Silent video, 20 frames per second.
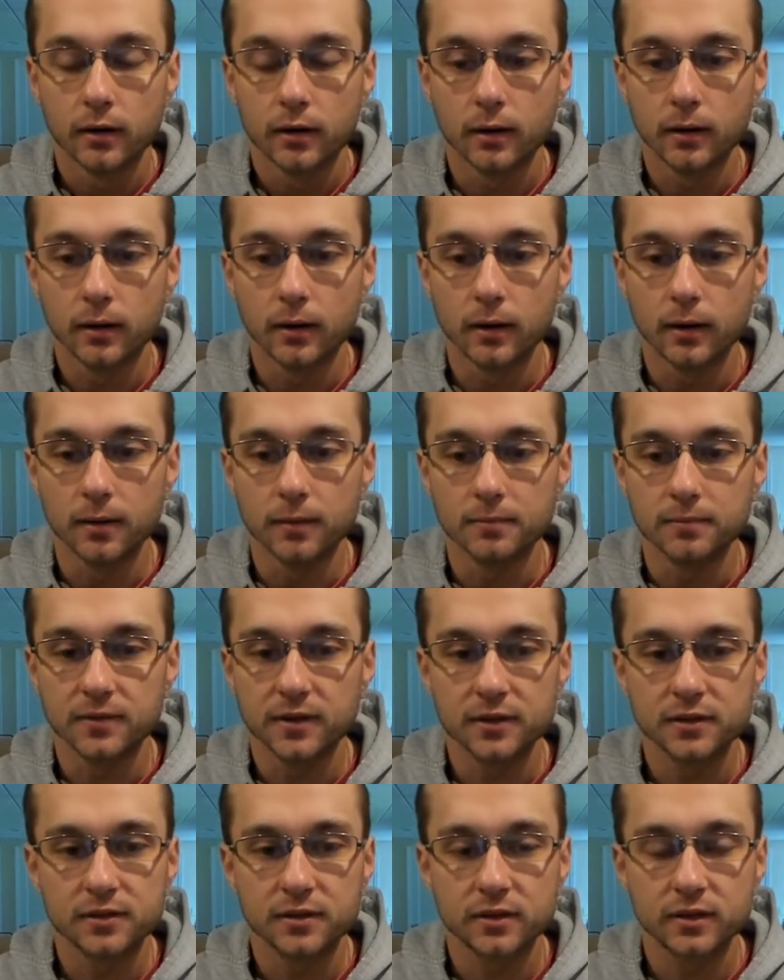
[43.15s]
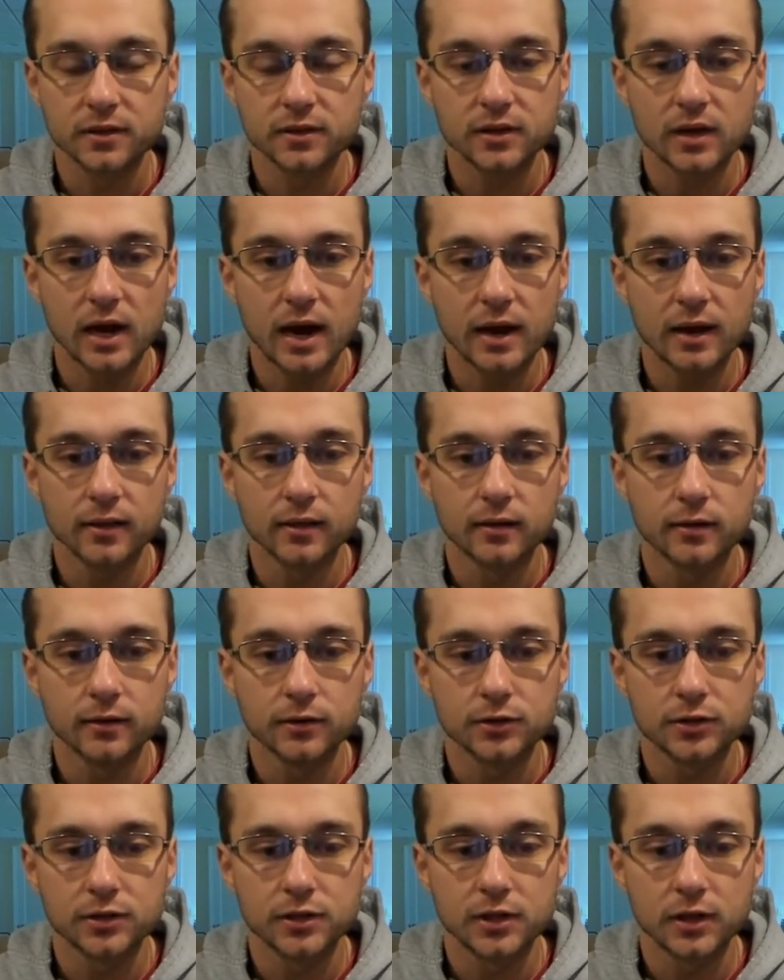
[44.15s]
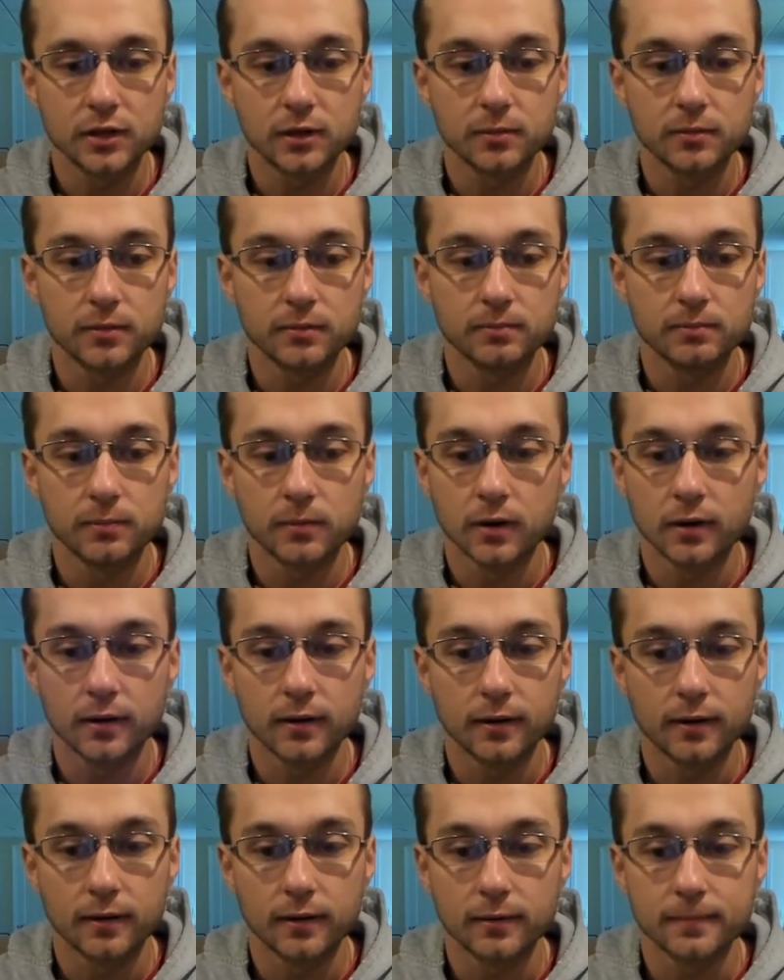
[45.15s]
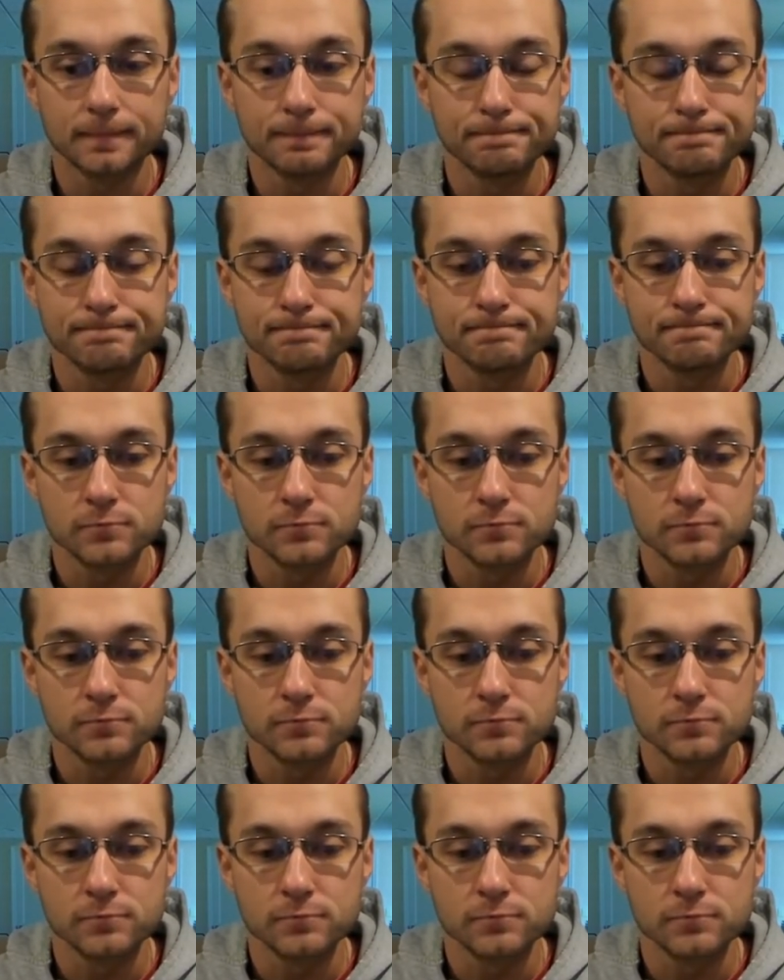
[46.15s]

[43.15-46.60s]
Um, this this Islanders team, um,